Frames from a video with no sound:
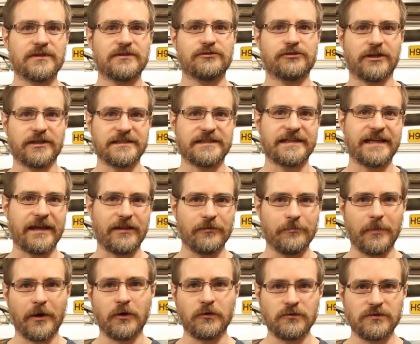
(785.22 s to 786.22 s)
trying to get the
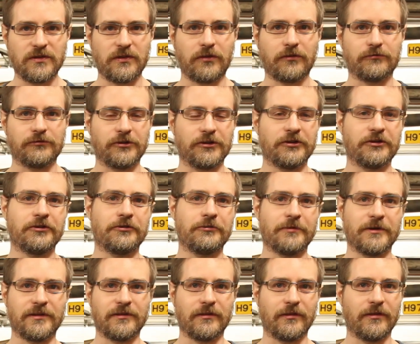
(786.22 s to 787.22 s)
bolts through
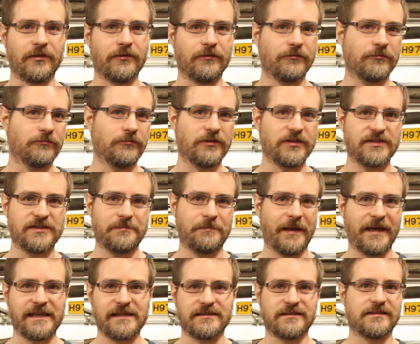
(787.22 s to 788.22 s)
and all the
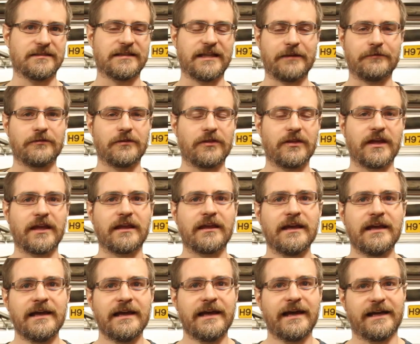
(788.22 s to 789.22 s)
spacers and everything.
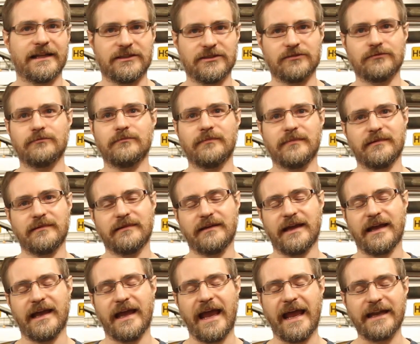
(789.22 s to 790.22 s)

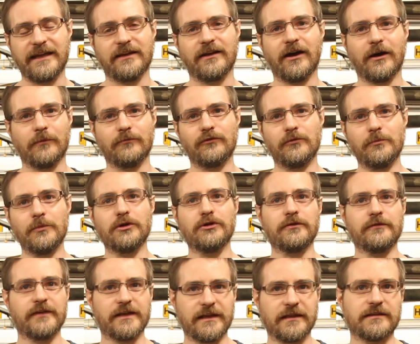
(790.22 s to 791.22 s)
Ended up
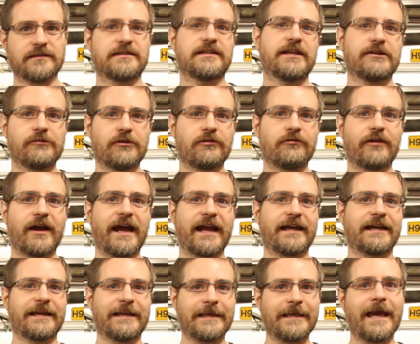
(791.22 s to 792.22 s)
removing the steering
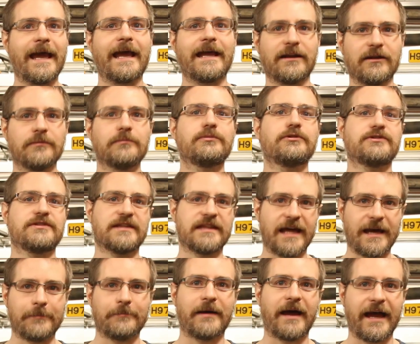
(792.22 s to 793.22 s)
rack again and putting
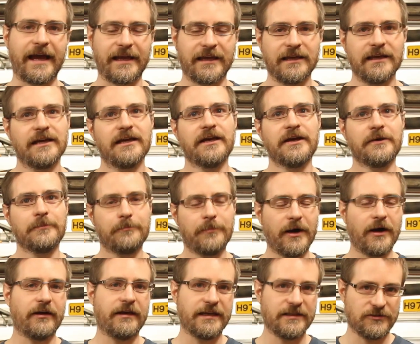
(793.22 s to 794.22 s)
that back.
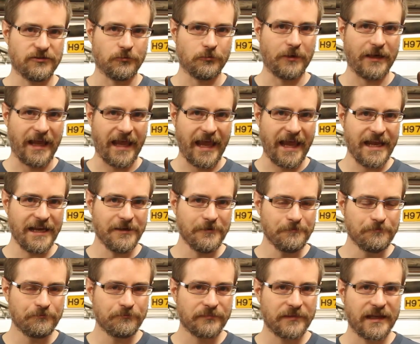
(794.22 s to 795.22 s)
But it's all in,
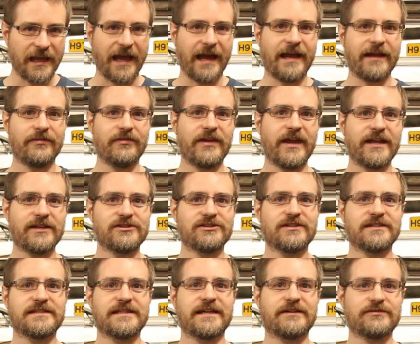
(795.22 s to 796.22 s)
and the engine
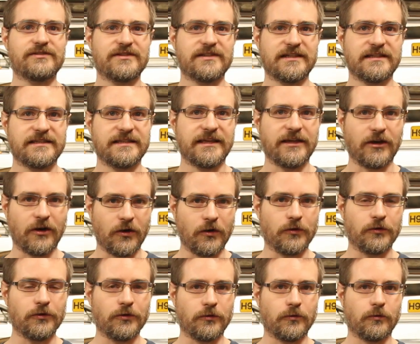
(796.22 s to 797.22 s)
is now sitting
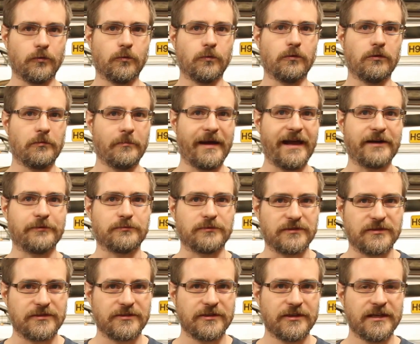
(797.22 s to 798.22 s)
on all the
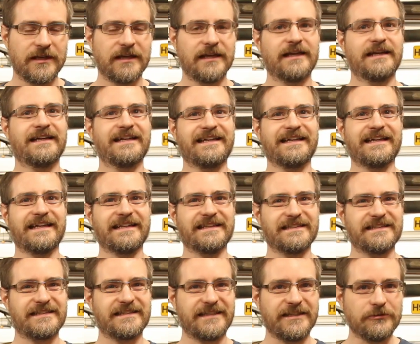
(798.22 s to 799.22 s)
mounts.
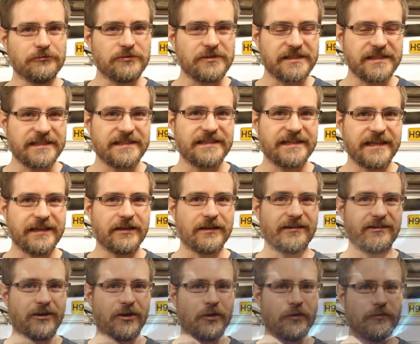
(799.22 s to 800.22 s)
It's still
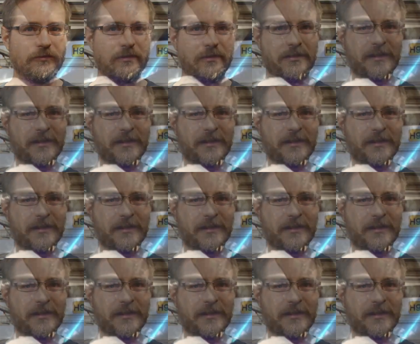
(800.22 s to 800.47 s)
sitting on